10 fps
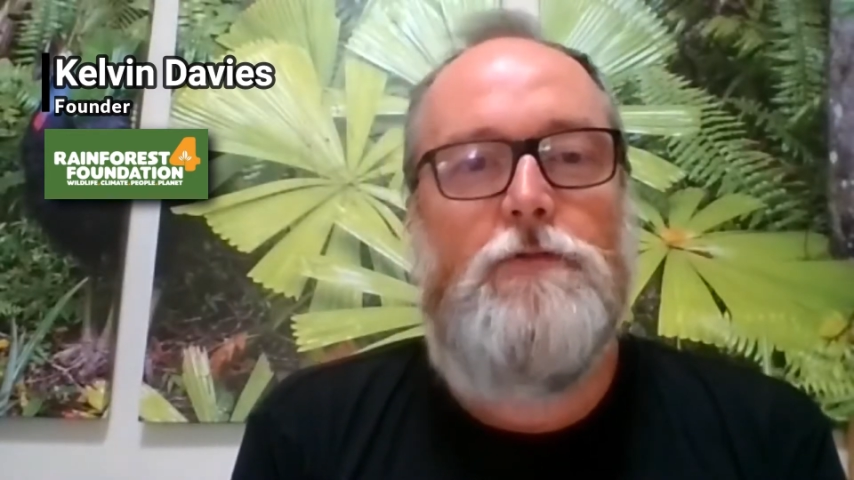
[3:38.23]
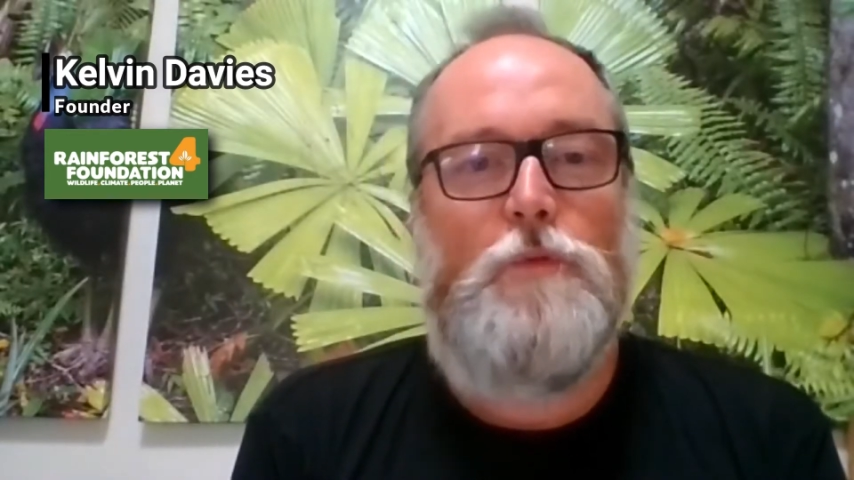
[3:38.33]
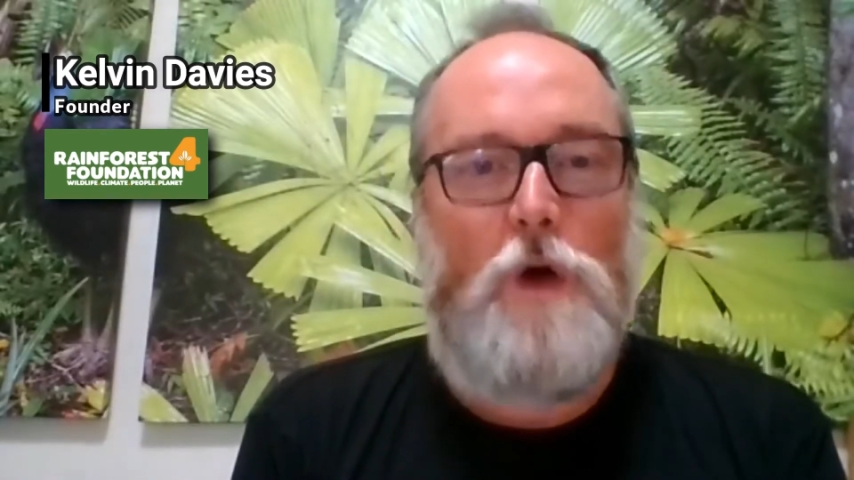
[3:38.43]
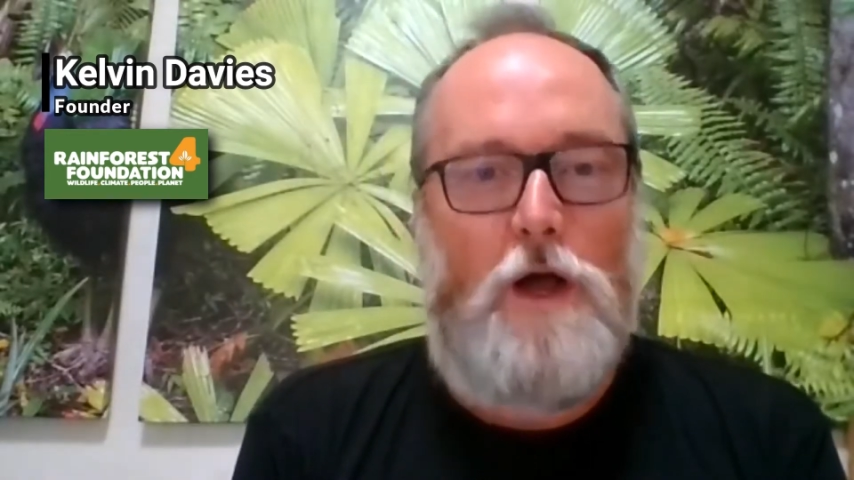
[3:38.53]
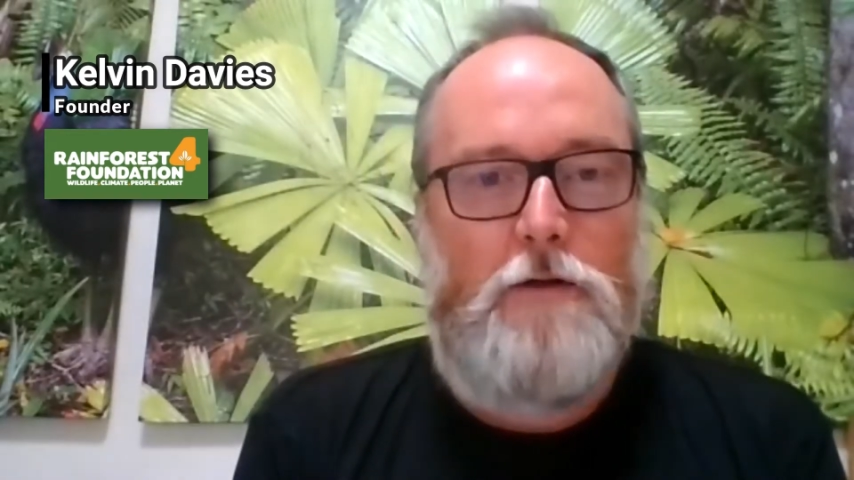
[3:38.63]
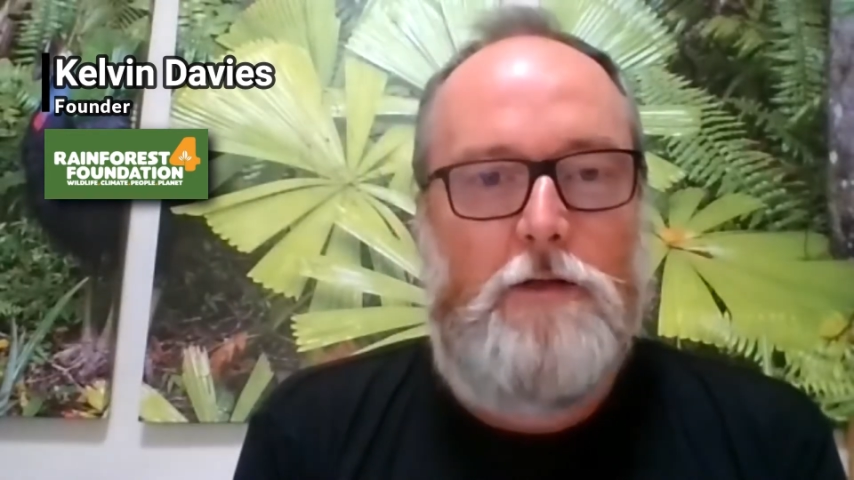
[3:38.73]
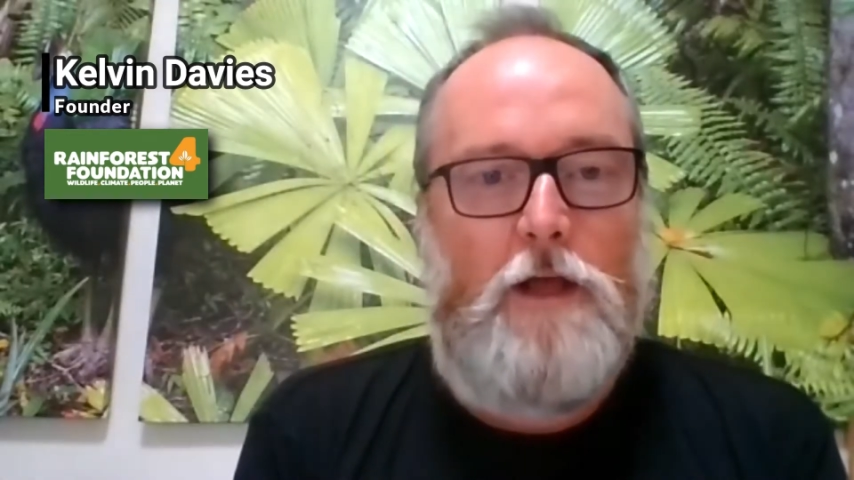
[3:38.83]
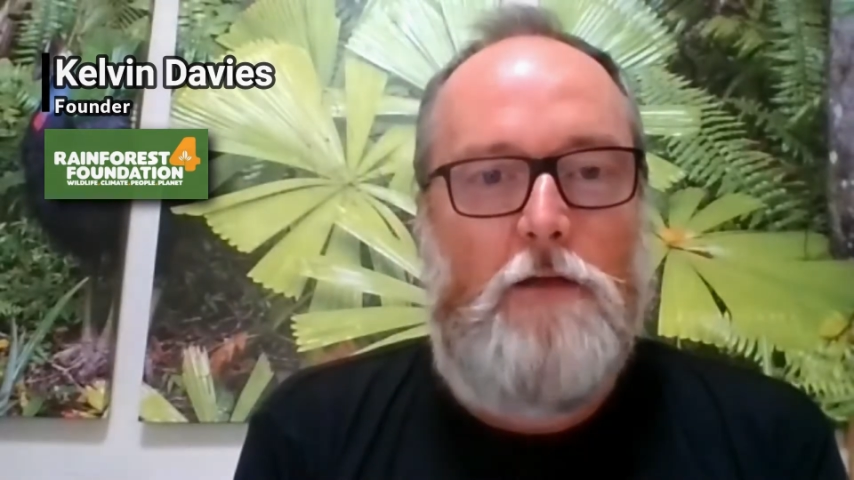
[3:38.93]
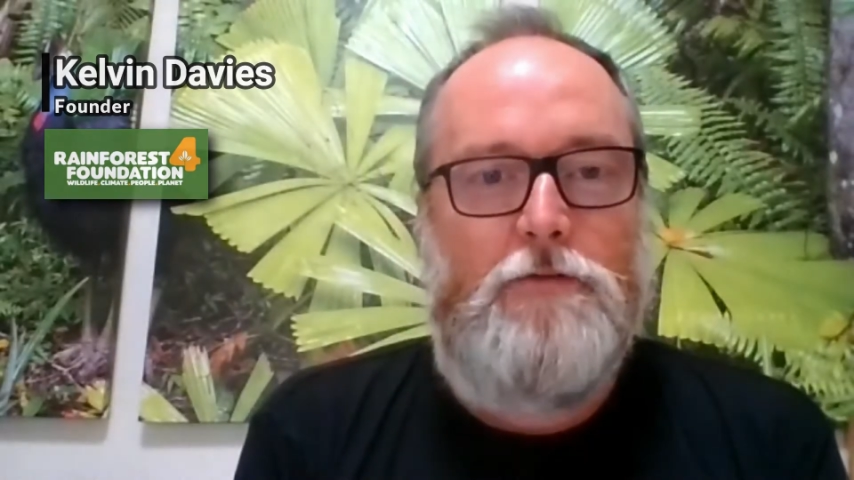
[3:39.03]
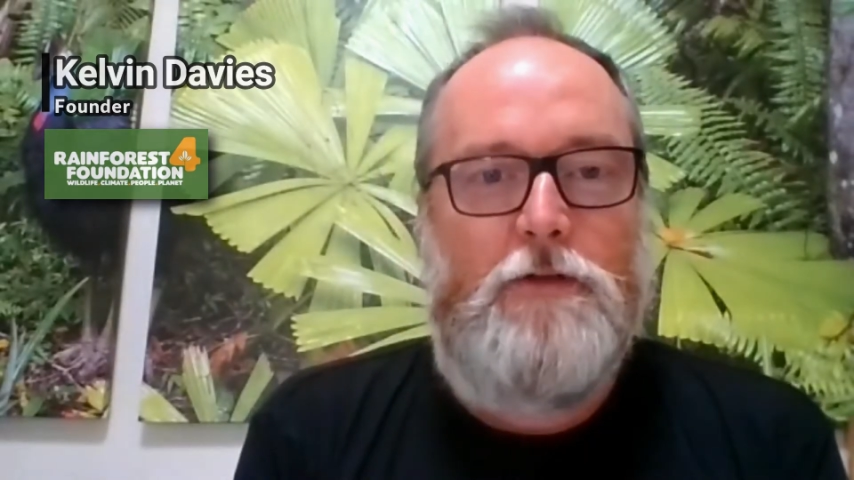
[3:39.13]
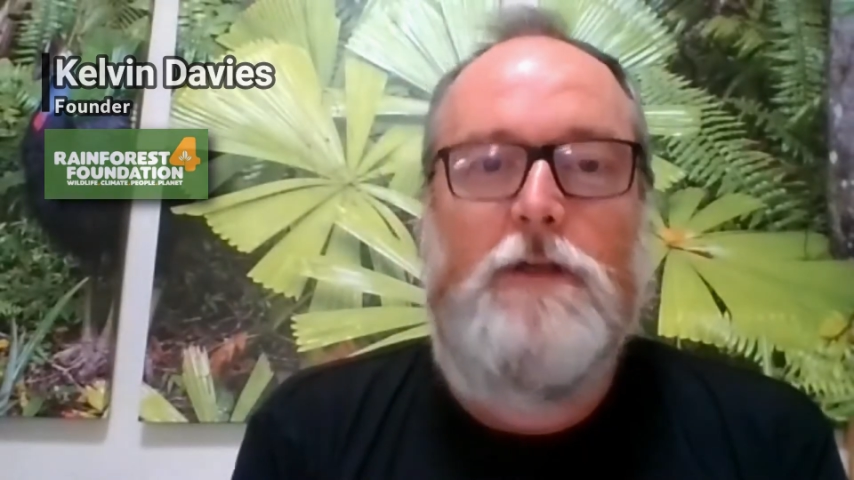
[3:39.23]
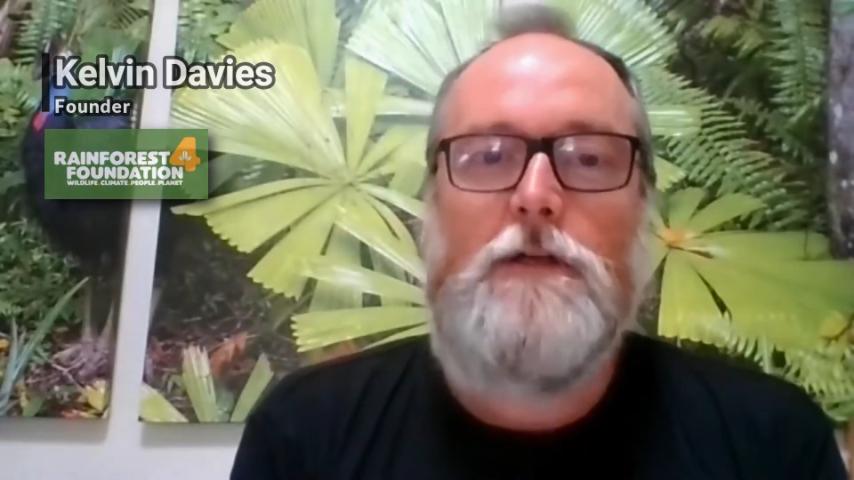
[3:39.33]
for wildlife,